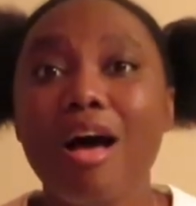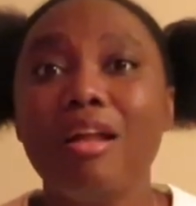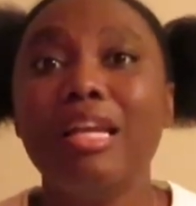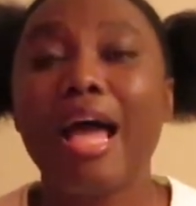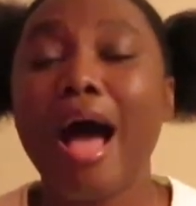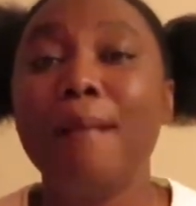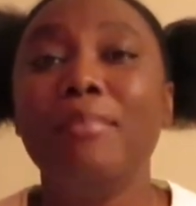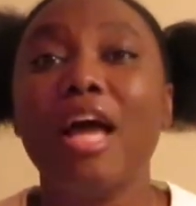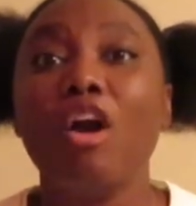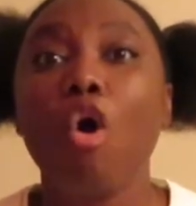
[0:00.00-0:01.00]
Like, I'm
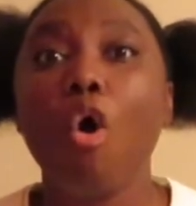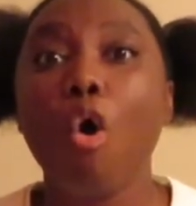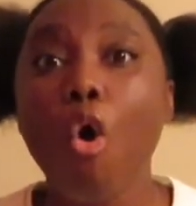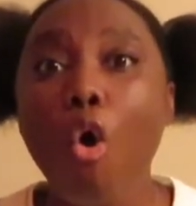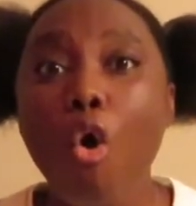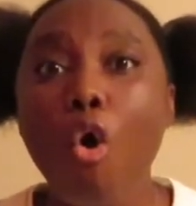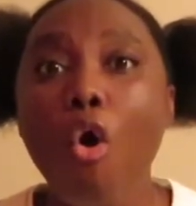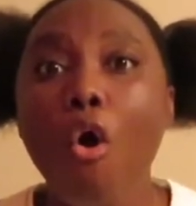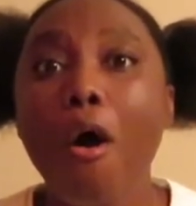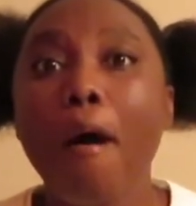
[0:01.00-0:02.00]
like, oh
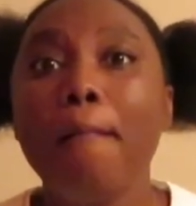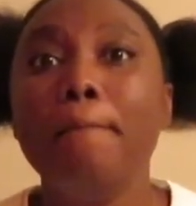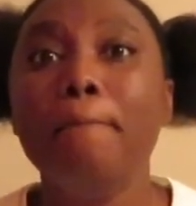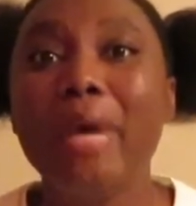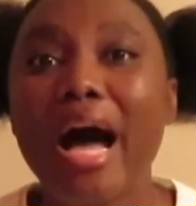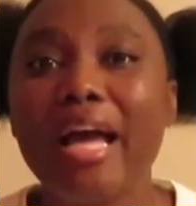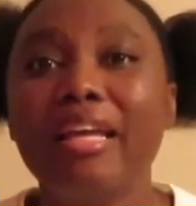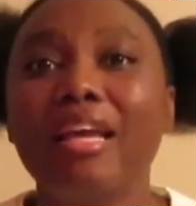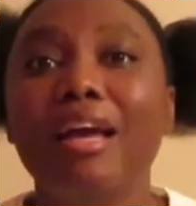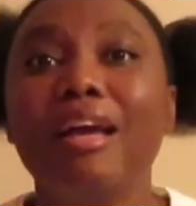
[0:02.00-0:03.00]
my
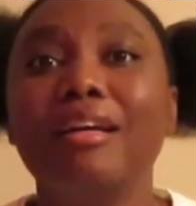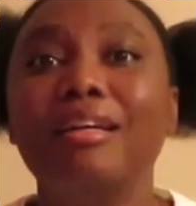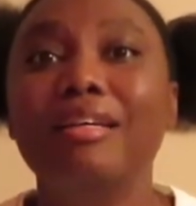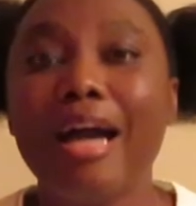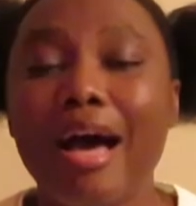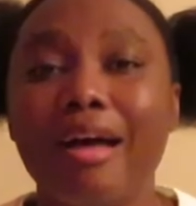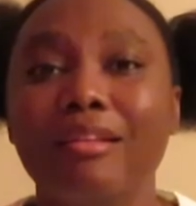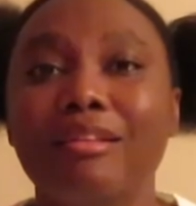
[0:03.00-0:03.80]
God.